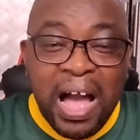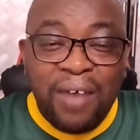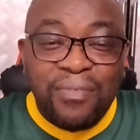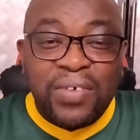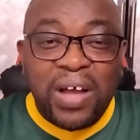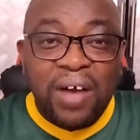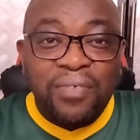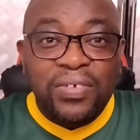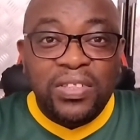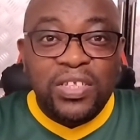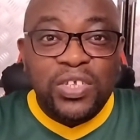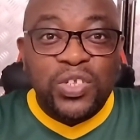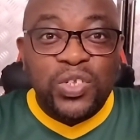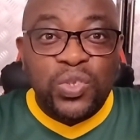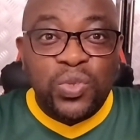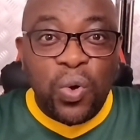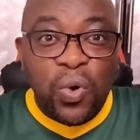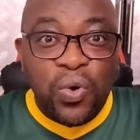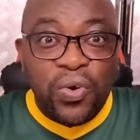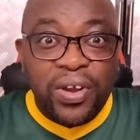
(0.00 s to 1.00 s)
I've covered this
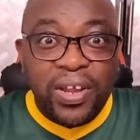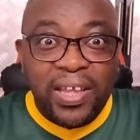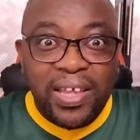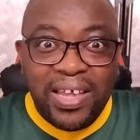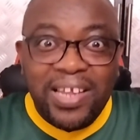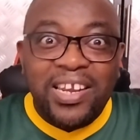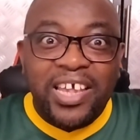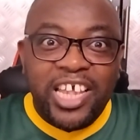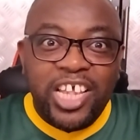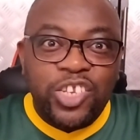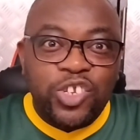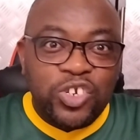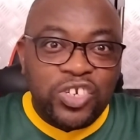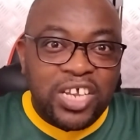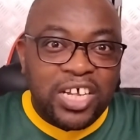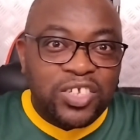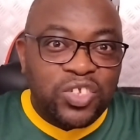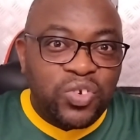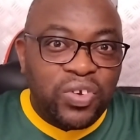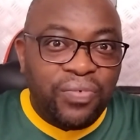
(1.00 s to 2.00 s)
story in an
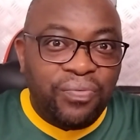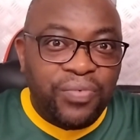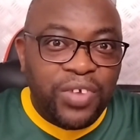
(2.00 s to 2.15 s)
introductory